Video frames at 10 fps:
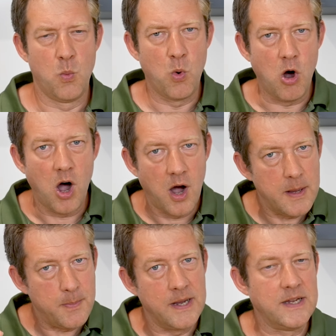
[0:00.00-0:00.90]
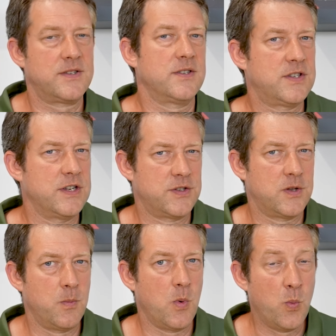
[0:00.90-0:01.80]
What eyepiece
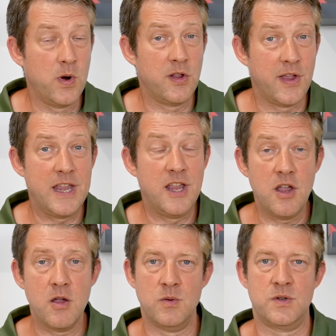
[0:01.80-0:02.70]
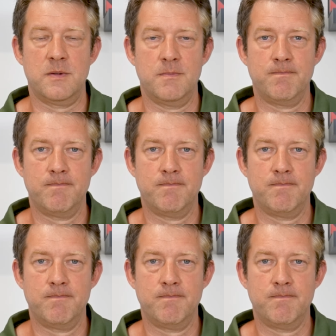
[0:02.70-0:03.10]
system will they use?